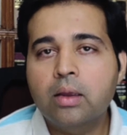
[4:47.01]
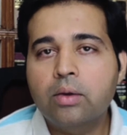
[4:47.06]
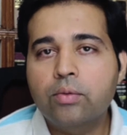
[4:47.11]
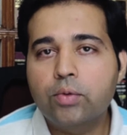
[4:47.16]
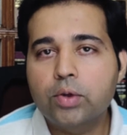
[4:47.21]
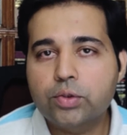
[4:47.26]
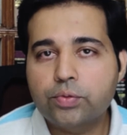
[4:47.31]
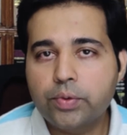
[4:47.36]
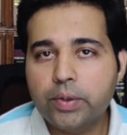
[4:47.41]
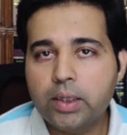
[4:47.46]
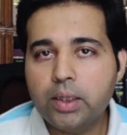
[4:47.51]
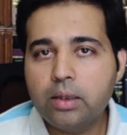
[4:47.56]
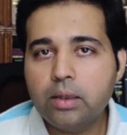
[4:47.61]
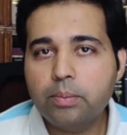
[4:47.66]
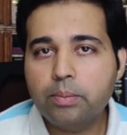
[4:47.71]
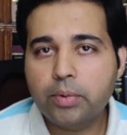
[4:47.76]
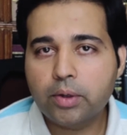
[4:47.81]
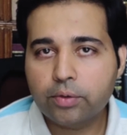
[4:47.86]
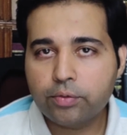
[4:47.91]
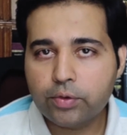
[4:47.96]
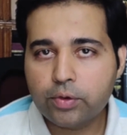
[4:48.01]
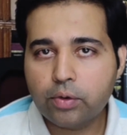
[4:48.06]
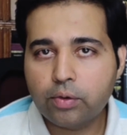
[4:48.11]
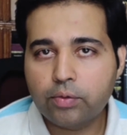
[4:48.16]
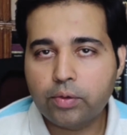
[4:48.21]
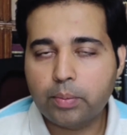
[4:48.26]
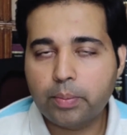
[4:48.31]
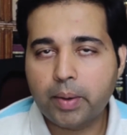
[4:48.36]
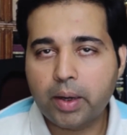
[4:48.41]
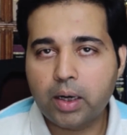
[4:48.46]
was within the purview of
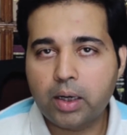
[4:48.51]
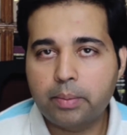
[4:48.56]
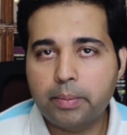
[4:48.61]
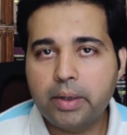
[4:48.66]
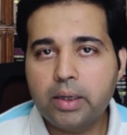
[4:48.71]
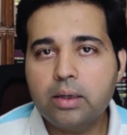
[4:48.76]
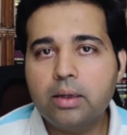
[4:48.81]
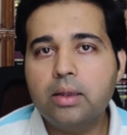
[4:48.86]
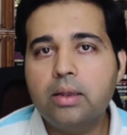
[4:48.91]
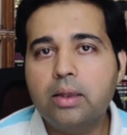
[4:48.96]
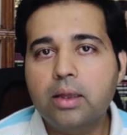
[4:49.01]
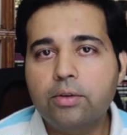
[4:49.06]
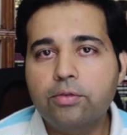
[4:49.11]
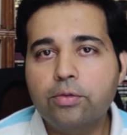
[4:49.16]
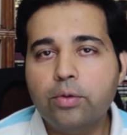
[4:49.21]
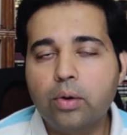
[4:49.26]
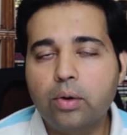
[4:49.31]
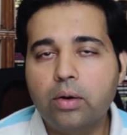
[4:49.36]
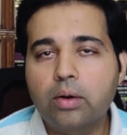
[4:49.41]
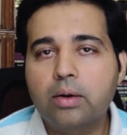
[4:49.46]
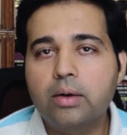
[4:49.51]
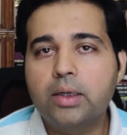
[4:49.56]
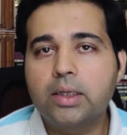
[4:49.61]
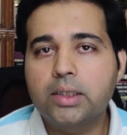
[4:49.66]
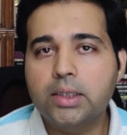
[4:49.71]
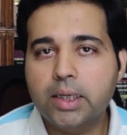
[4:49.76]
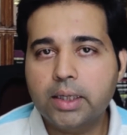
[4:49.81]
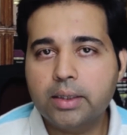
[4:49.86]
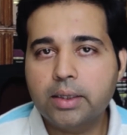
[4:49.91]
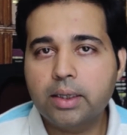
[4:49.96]
the Parliament and therefore
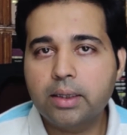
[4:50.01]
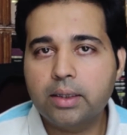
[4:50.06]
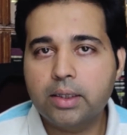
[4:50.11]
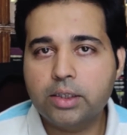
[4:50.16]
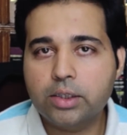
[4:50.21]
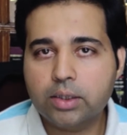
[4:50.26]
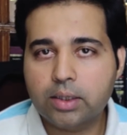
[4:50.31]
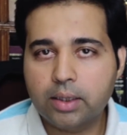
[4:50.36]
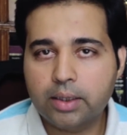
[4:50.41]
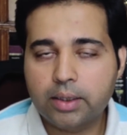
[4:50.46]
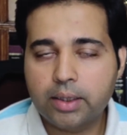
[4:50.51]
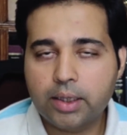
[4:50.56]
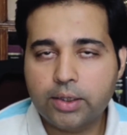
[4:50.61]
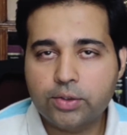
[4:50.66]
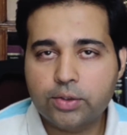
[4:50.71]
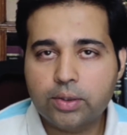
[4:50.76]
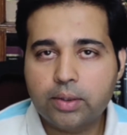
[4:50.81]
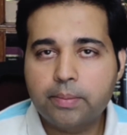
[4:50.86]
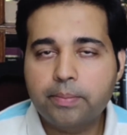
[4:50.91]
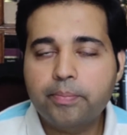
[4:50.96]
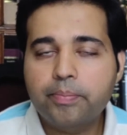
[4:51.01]
rejected this contention.